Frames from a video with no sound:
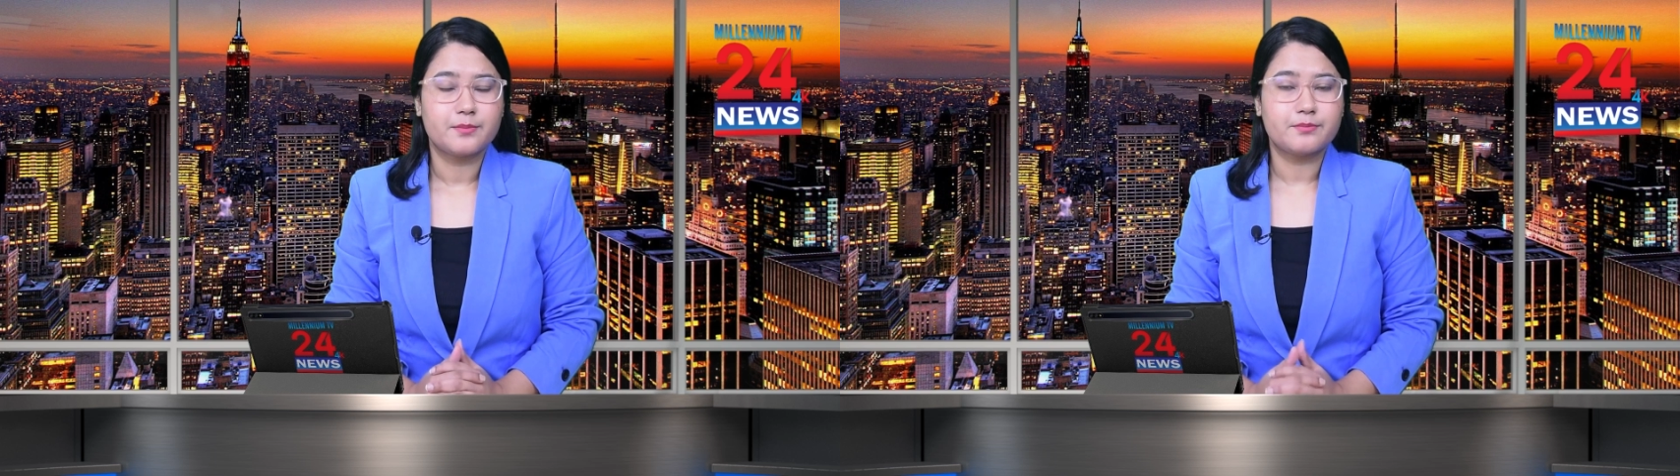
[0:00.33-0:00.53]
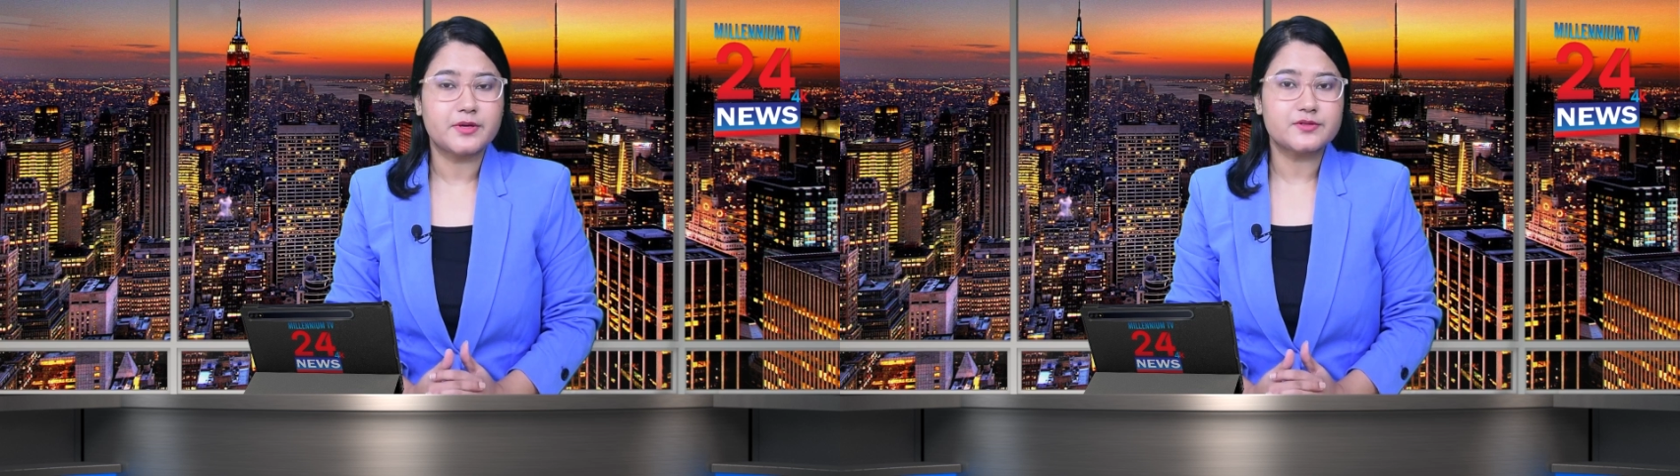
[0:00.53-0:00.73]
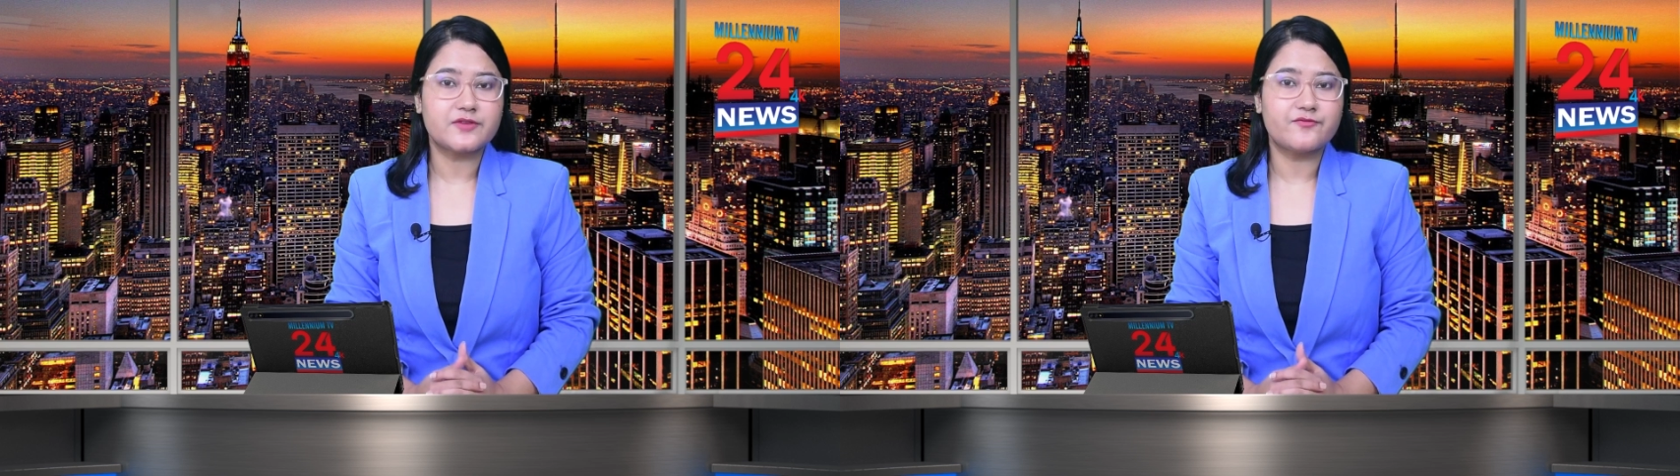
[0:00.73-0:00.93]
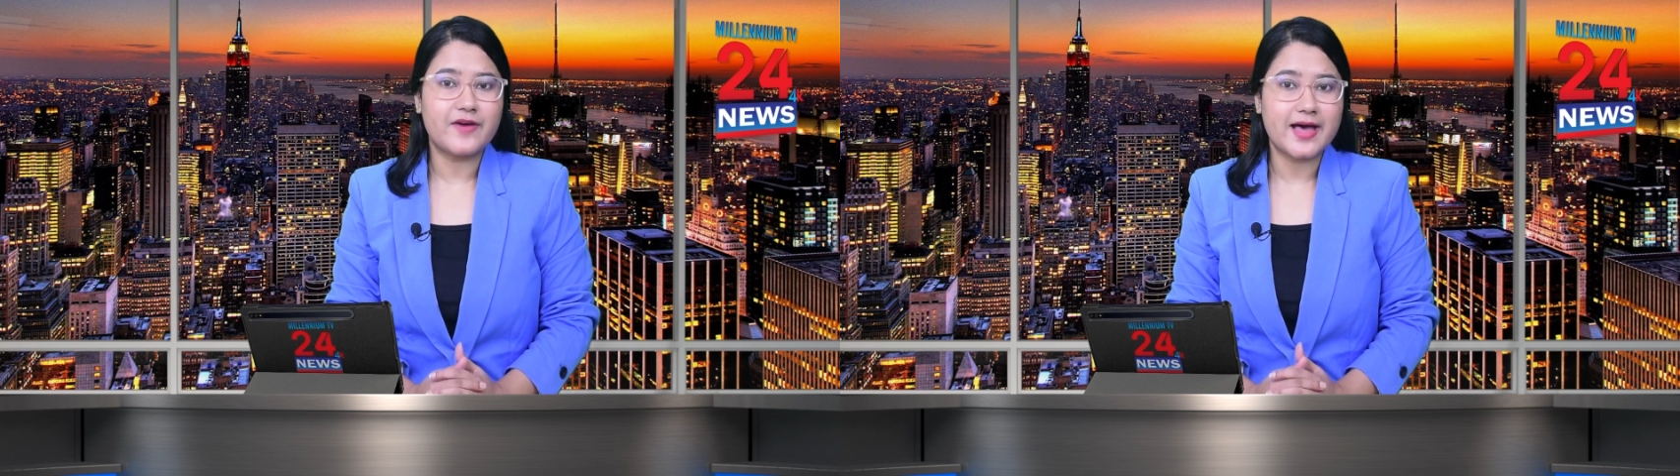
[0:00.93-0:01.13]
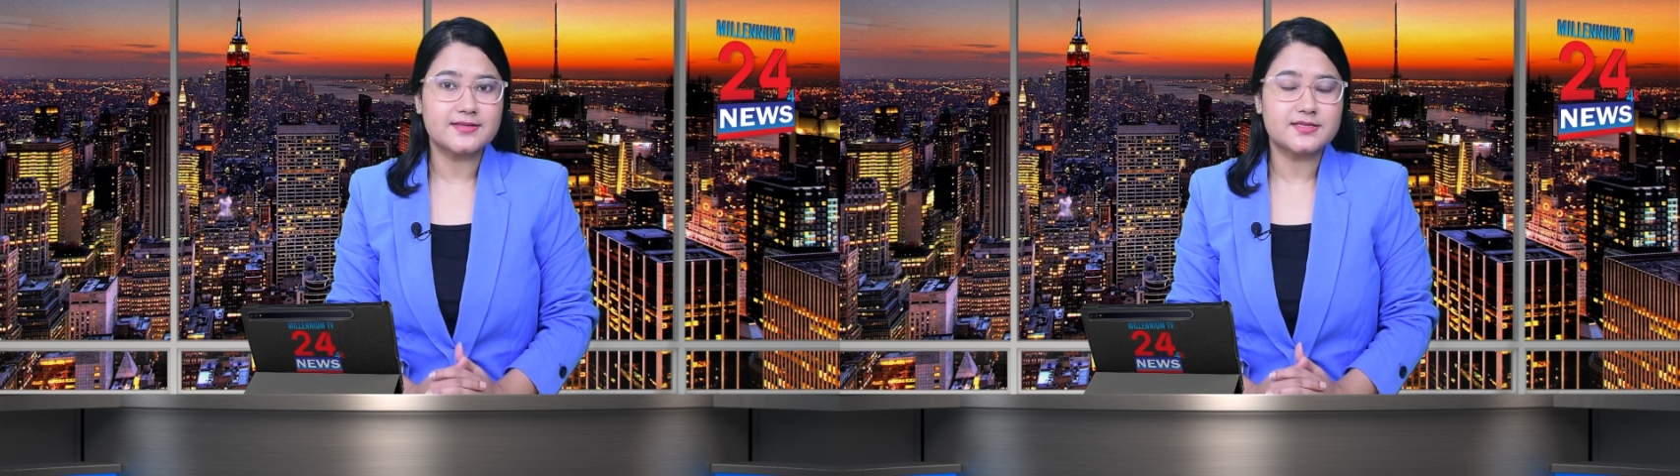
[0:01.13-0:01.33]
Music
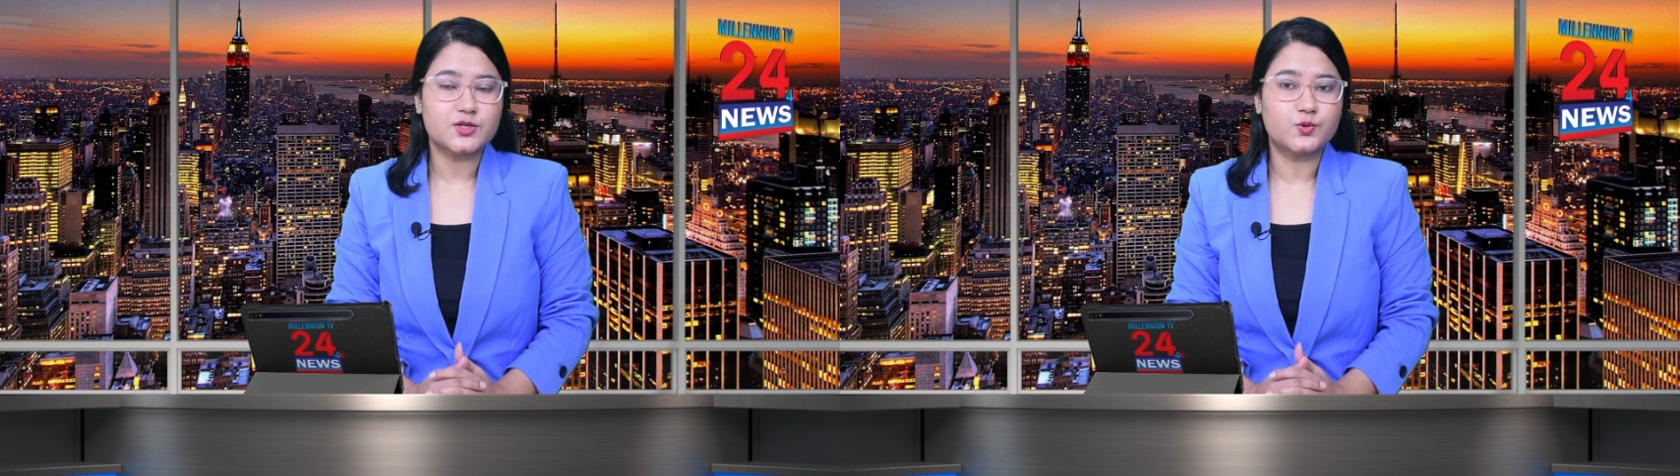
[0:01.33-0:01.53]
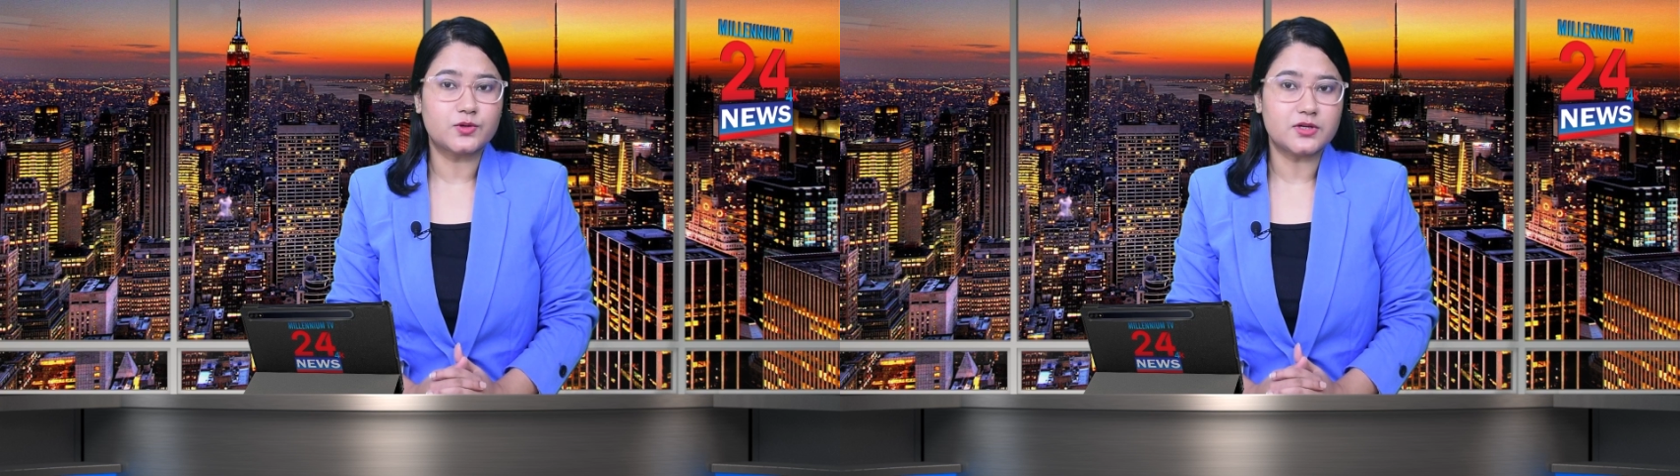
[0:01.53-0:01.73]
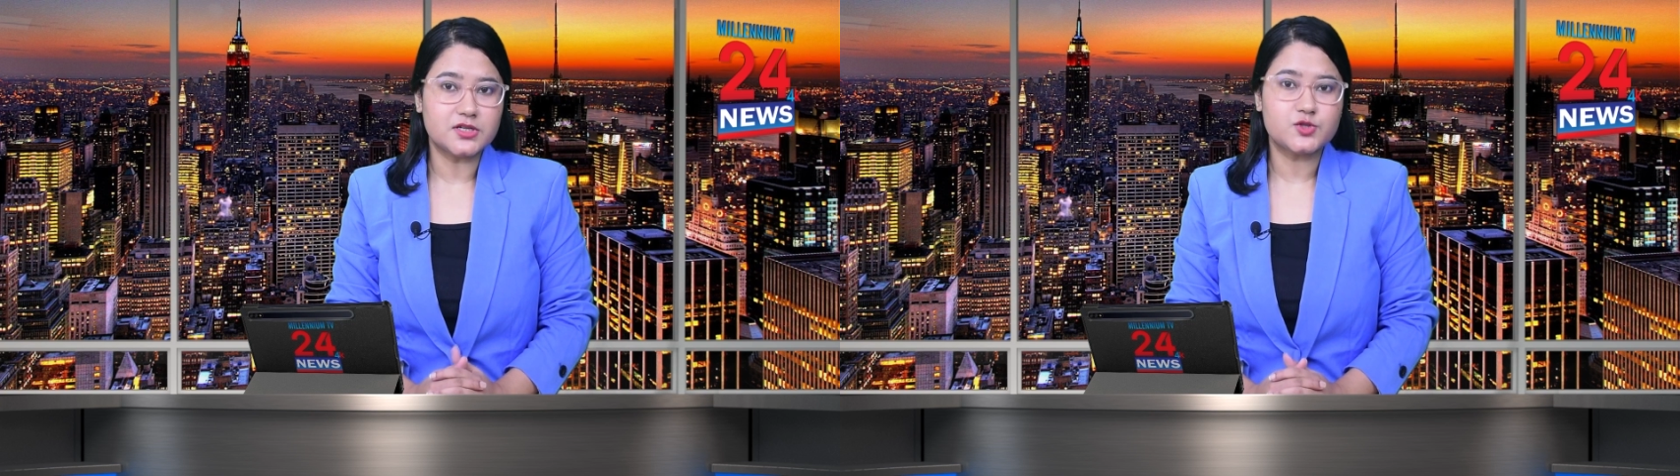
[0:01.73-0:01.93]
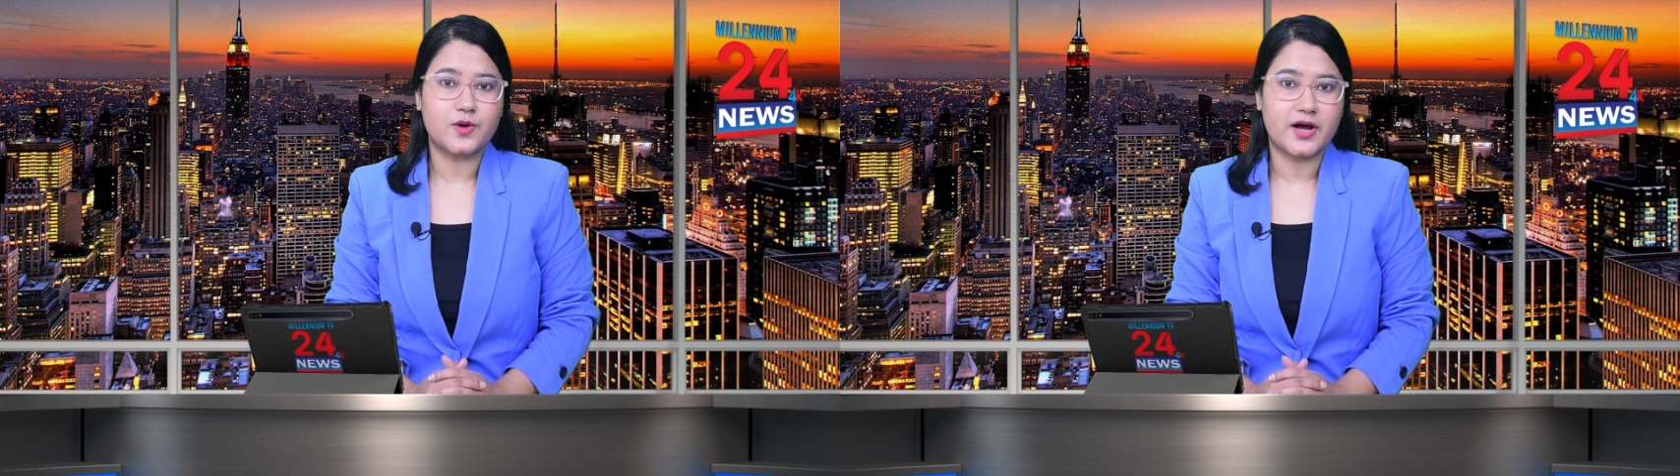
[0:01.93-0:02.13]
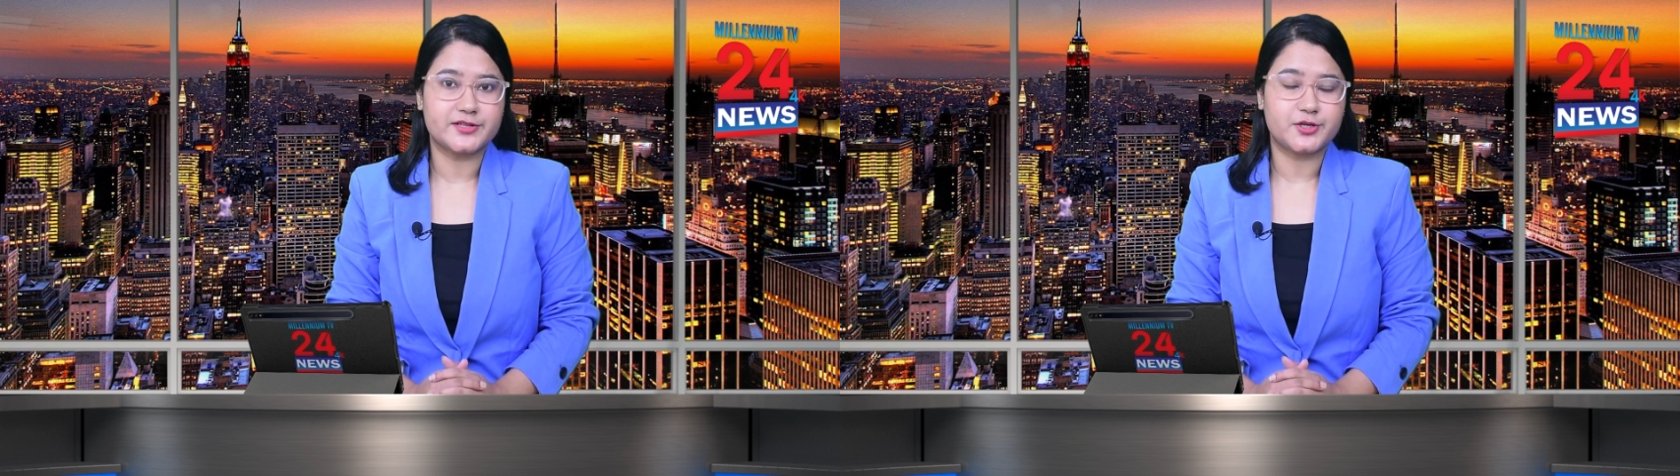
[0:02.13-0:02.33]
fans
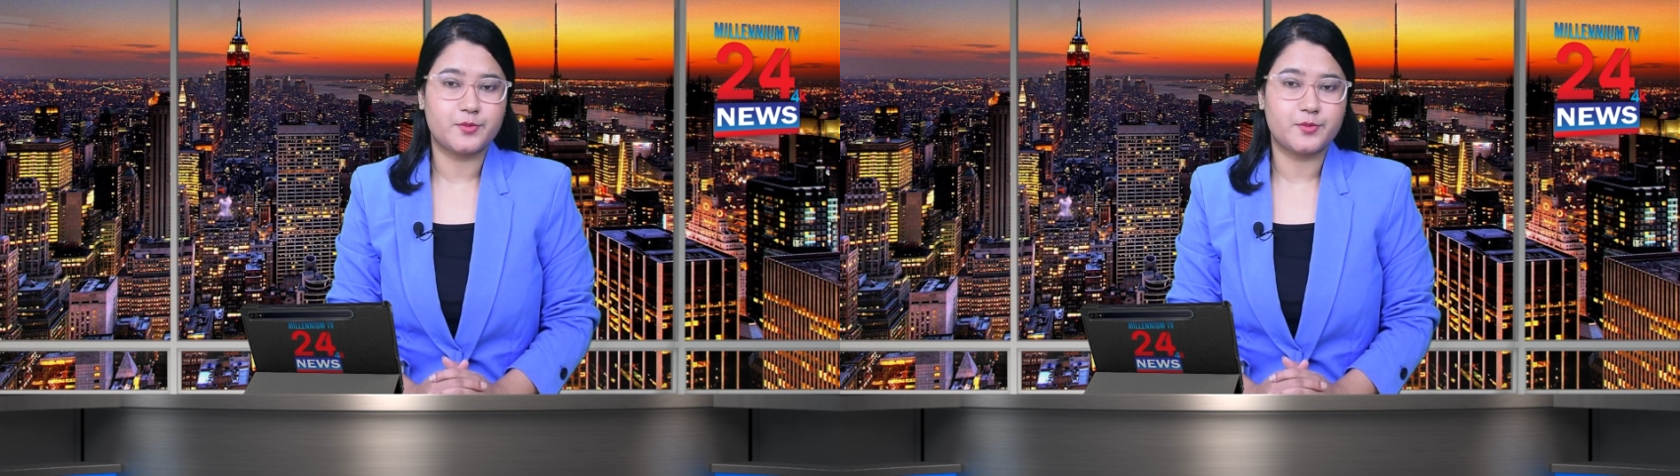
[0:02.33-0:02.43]
worldwide